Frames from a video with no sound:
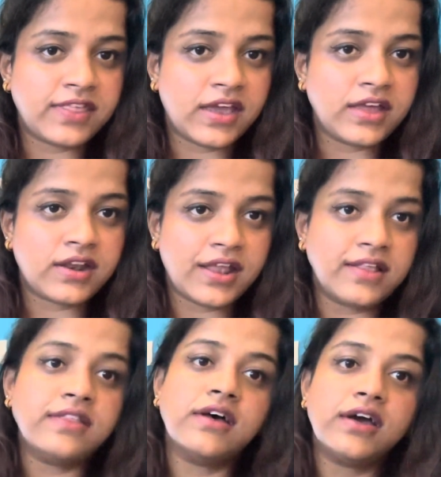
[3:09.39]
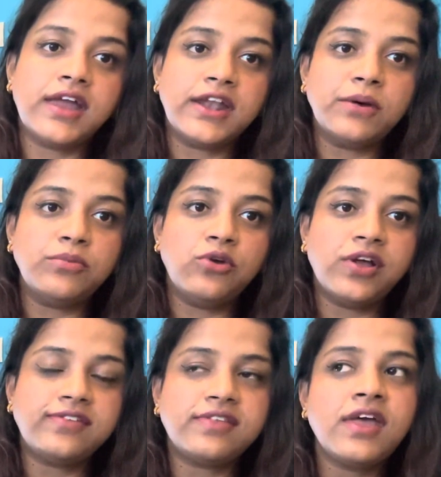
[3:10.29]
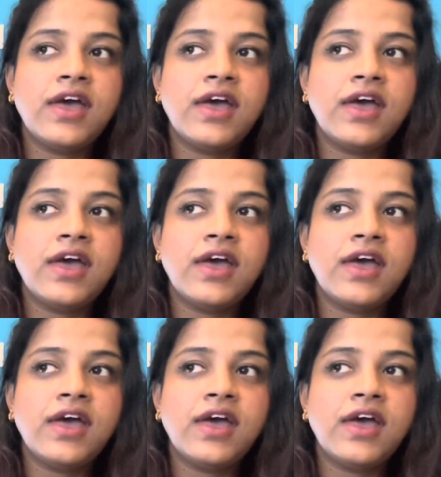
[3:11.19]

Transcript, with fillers: there in the AWS.